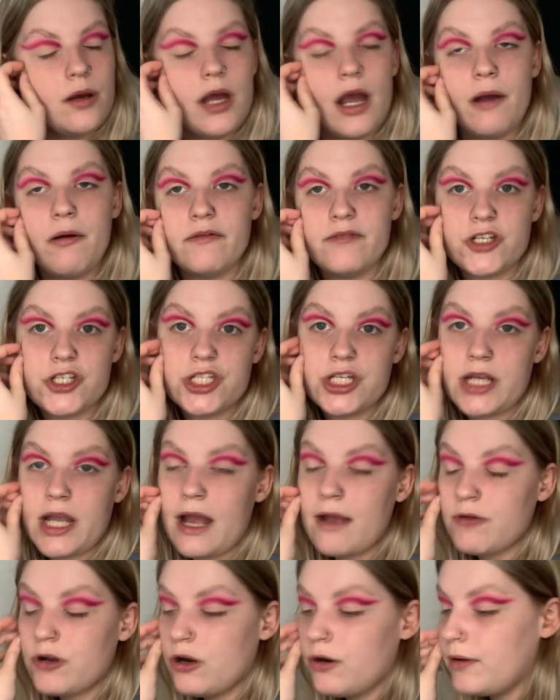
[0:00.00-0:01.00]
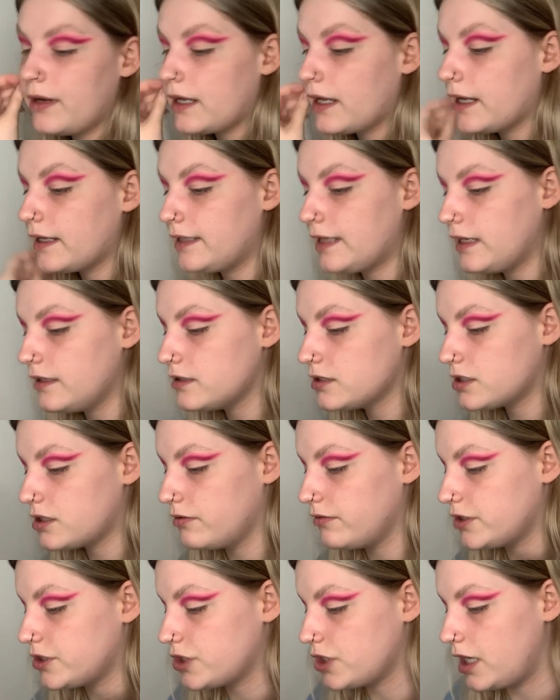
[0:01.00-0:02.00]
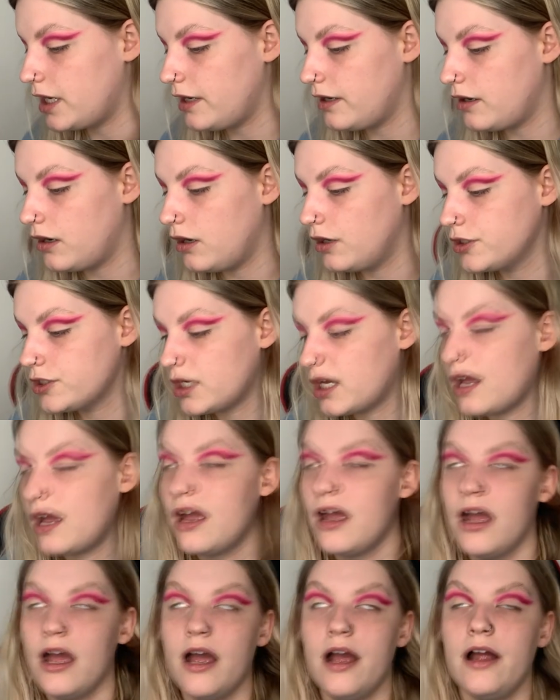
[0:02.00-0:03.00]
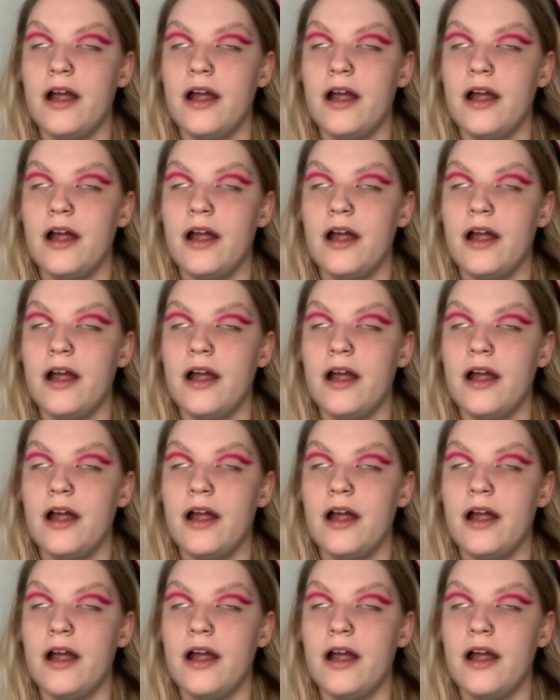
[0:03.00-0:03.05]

However, she kept going against the restraining order,